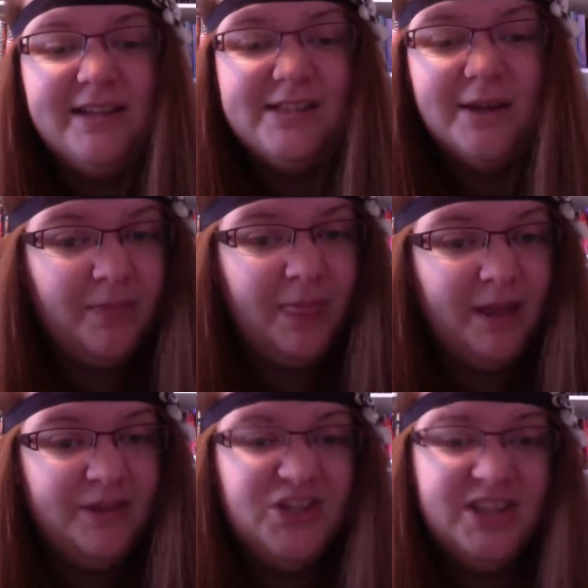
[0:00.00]
So
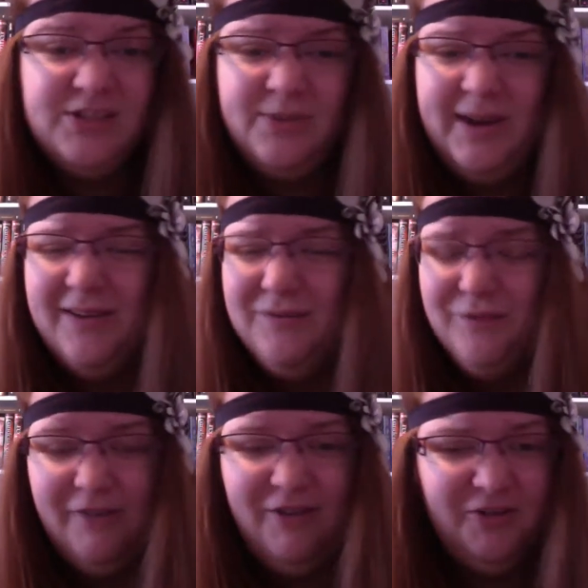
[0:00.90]
check this one out.
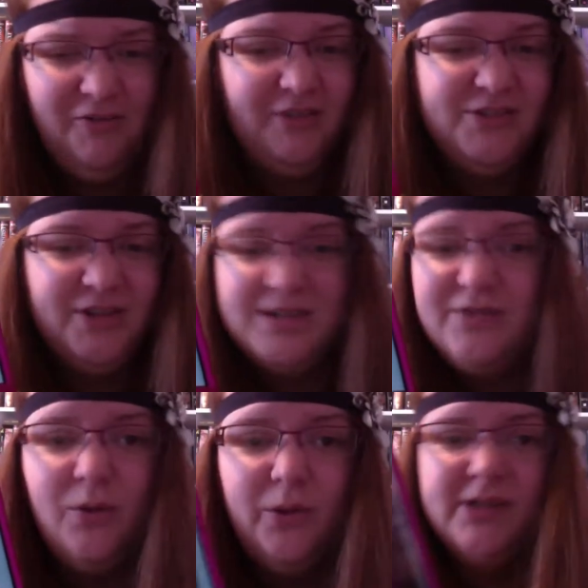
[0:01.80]
5 out of 5 stars, of
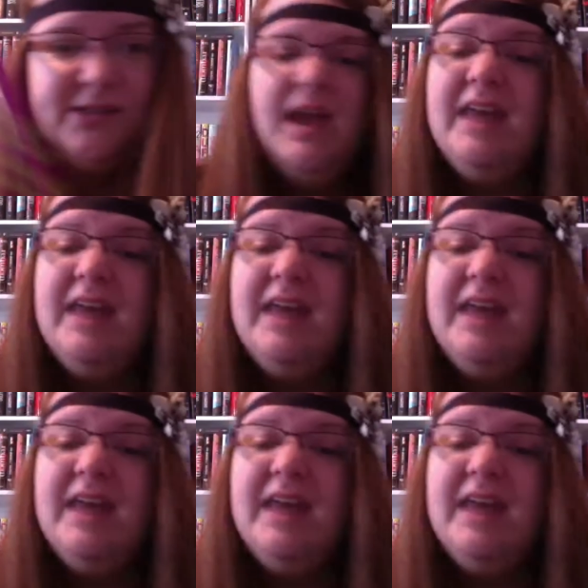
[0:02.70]
course.